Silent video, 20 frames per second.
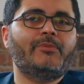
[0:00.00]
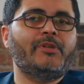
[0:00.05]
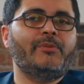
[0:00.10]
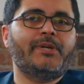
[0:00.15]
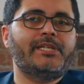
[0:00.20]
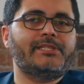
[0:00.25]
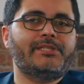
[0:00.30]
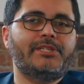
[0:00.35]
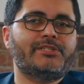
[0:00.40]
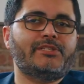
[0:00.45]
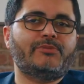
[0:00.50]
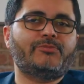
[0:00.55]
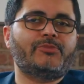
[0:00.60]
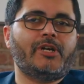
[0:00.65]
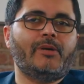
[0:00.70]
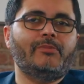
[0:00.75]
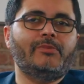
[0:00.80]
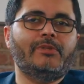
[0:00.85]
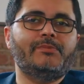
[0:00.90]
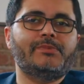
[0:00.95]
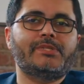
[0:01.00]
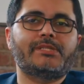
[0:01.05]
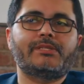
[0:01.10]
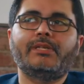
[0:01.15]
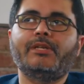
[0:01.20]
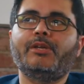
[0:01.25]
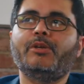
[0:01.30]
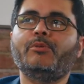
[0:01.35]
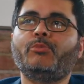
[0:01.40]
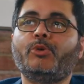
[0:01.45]
optimization problems.
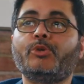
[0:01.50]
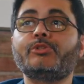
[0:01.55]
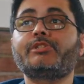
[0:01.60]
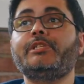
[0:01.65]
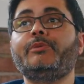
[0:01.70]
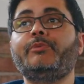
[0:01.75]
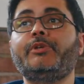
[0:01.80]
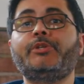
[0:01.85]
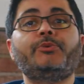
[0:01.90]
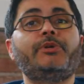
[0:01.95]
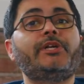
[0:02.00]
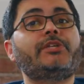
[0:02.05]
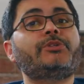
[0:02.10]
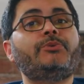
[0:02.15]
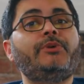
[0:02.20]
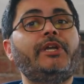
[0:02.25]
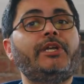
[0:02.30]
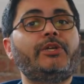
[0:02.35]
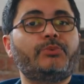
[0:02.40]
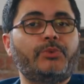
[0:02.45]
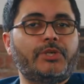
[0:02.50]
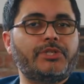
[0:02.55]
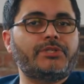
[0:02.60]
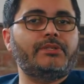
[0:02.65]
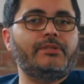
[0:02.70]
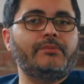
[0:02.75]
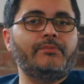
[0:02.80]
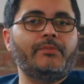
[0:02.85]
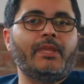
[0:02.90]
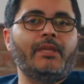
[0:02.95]
Mostly we do it through
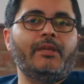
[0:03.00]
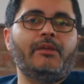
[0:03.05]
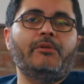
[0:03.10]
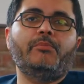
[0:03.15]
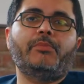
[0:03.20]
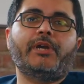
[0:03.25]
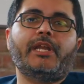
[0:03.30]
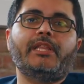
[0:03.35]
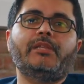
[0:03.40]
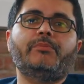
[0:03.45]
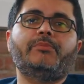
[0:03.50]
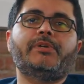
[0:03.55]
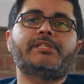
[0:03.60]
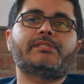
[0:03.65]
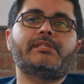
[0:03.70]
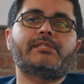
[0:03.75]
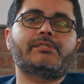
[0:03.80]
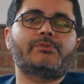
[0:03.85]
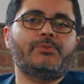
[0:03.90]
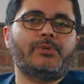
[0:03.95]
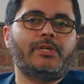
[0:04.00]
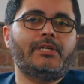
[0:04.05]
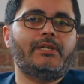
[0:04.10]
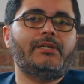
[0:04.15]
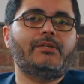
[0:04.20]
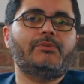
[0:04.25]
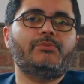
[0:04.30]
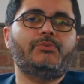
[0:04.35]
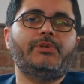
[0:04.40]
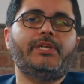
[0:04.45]
intuition, but in the business
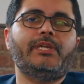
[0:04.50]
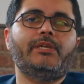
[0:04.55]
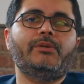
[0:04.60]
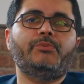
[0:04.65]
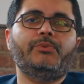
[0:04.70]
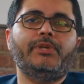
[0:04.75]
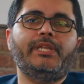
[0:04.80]
world, we